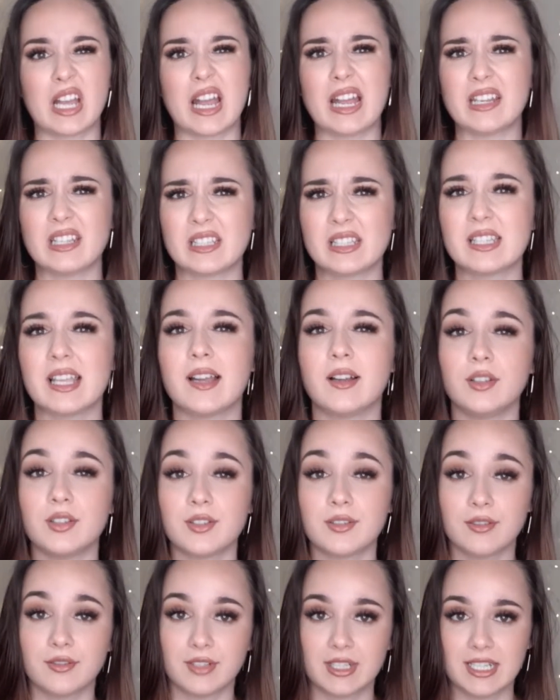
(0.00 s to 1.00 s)
kind of
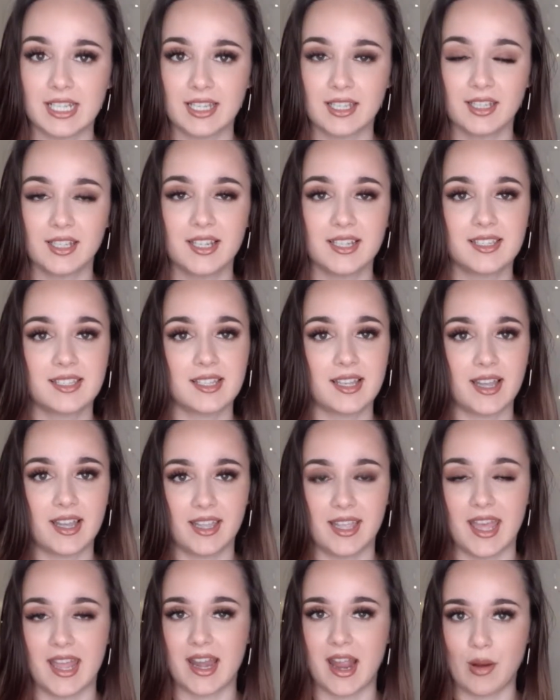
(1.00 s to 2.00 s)
sounds ridiculous.
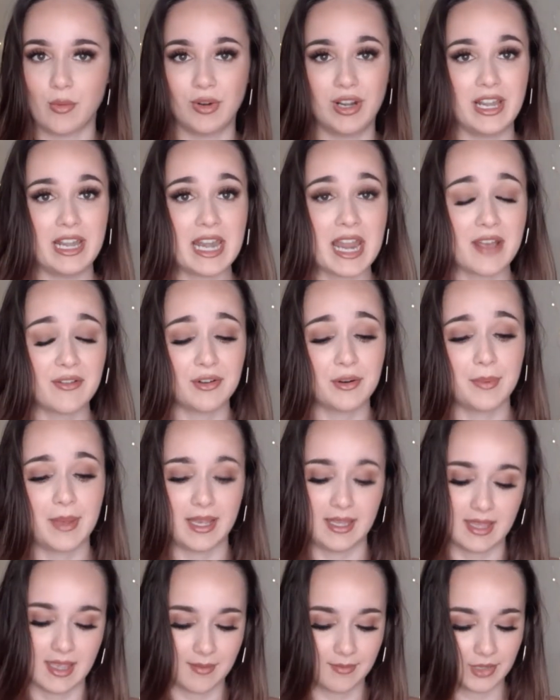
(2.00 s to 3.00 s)
Again, I would never
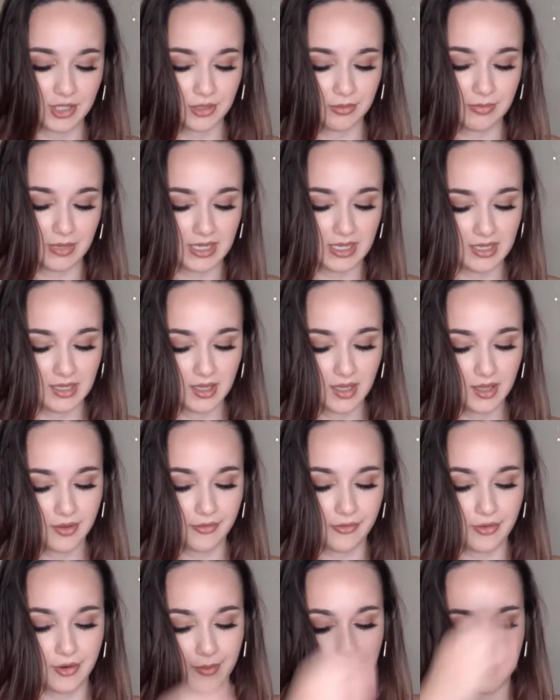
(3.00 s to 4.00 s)
pay that much money
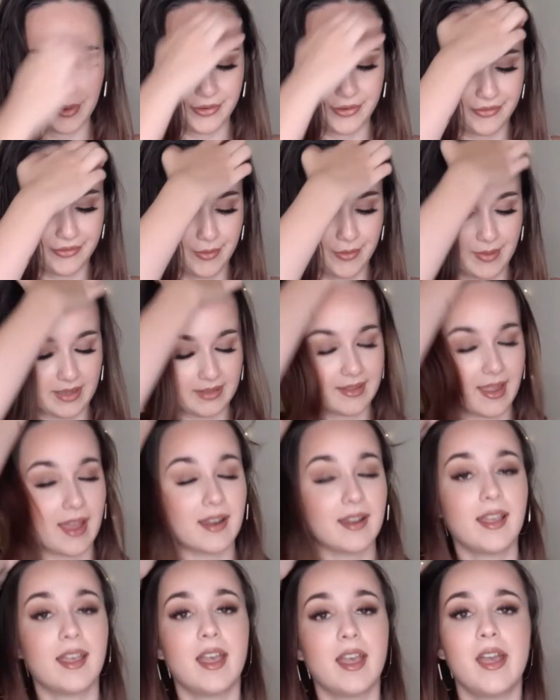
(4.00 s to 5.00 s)
for a perfume like that.
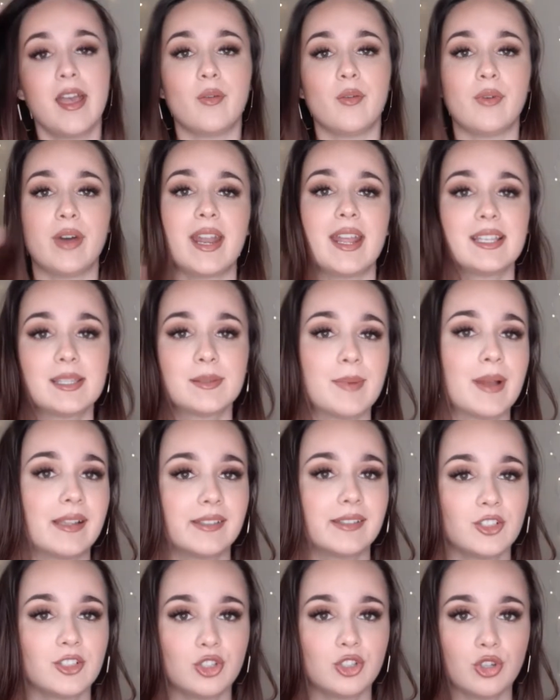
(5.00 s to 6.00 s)
When I
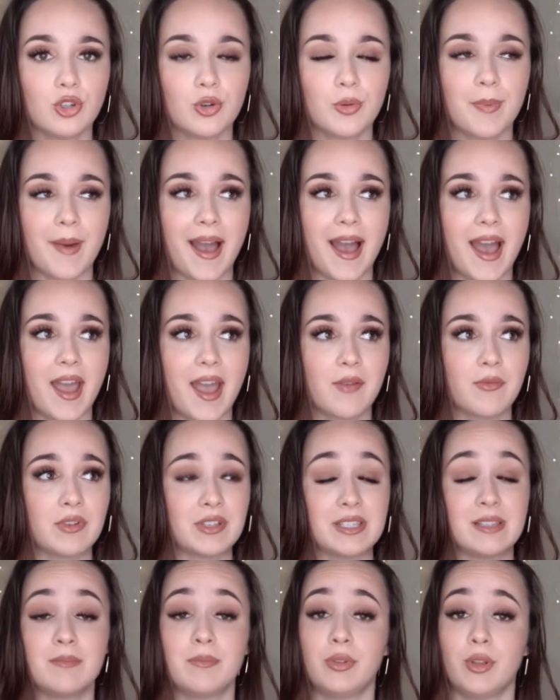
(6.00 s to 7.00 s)
smelled the dupe, I
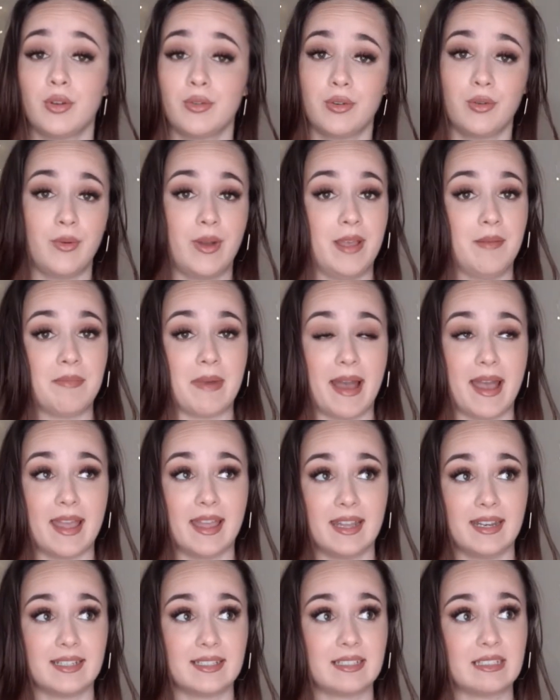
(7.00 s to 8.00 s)
wasn't blown away by
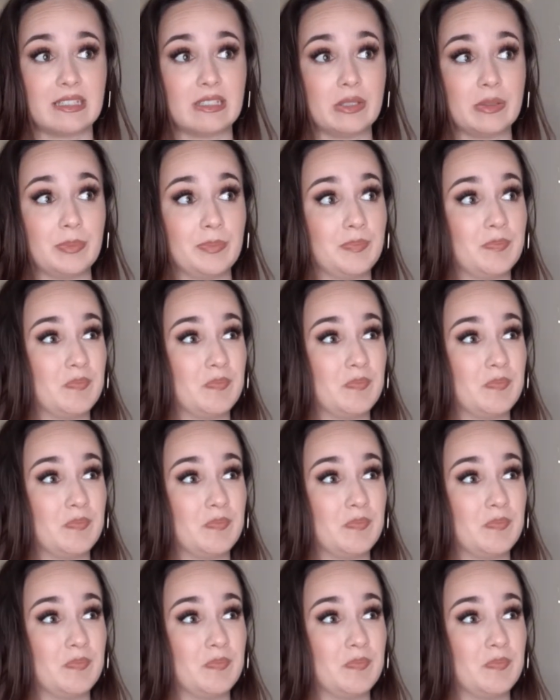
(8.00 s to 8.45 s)
it.